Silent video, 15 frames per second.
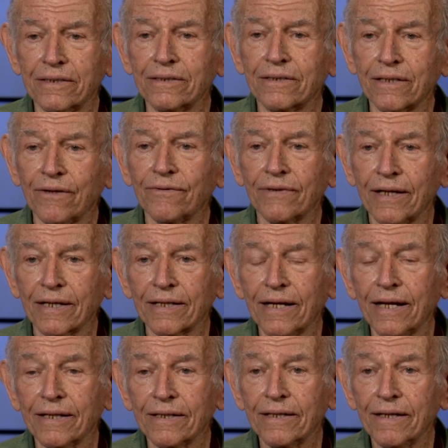and stuff like
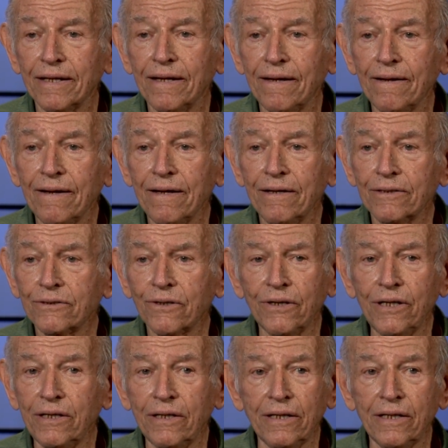that. So
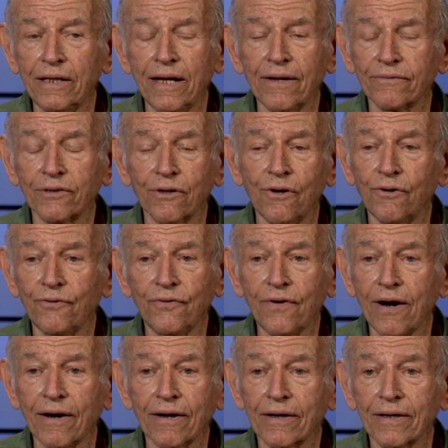you didn't have to go
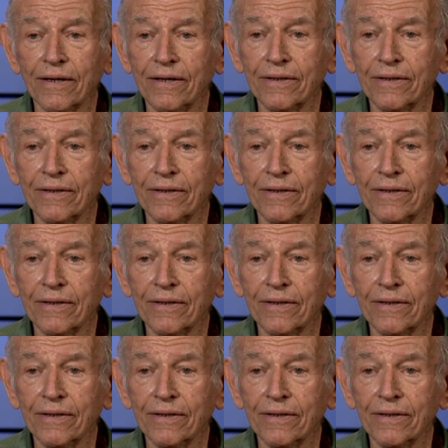far.